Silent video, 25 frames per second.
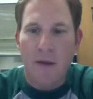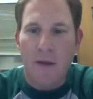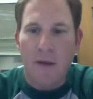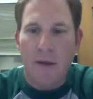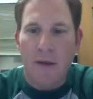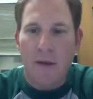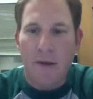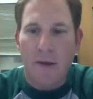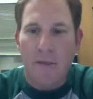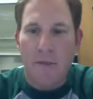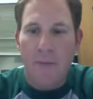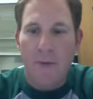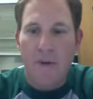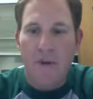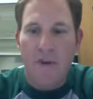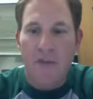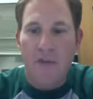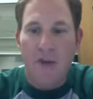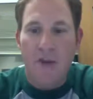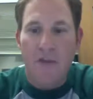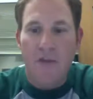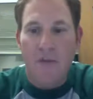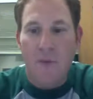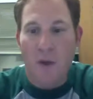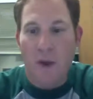But he's
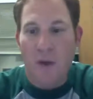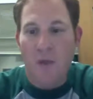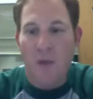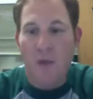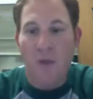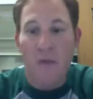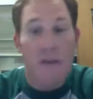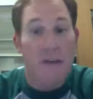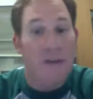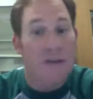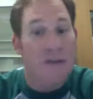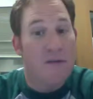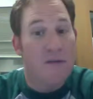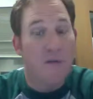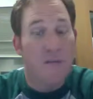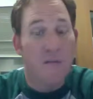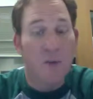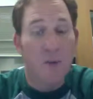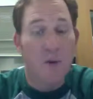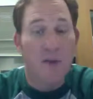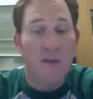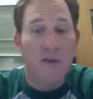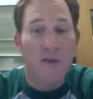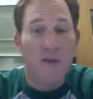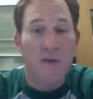also had the least
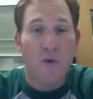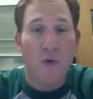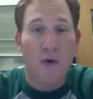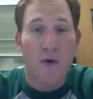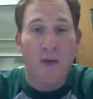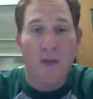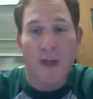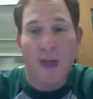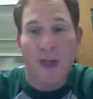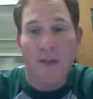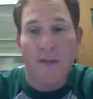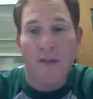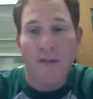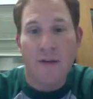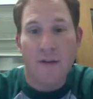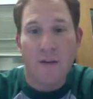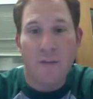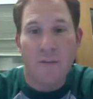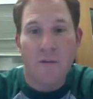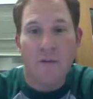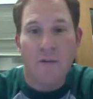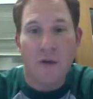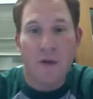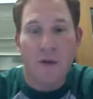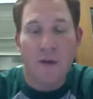points scored against
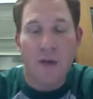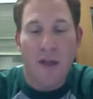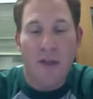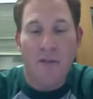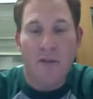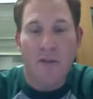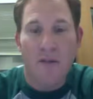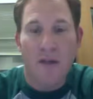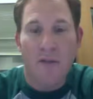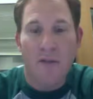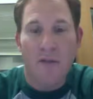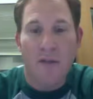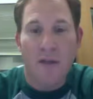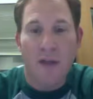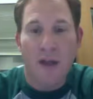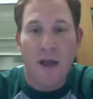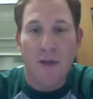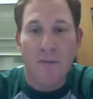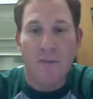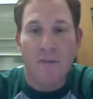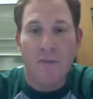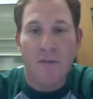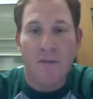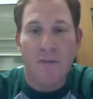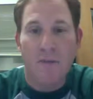him, so that's definitely
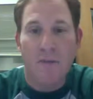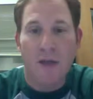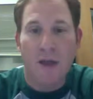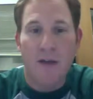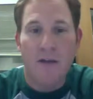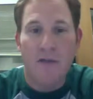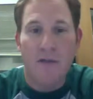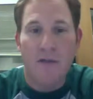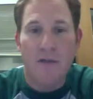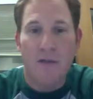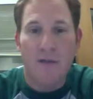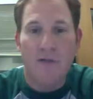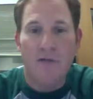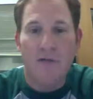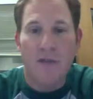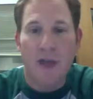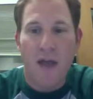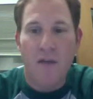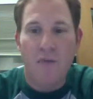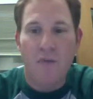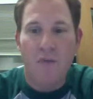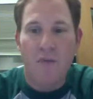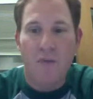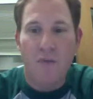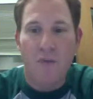helped him get to his
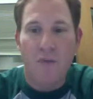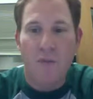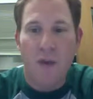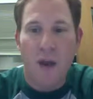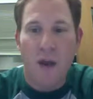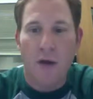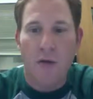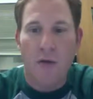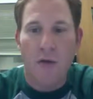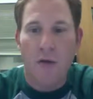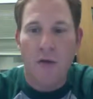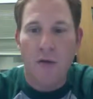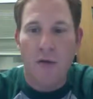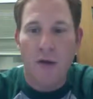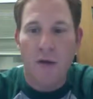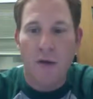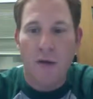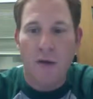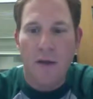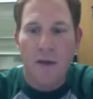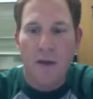5-2 record.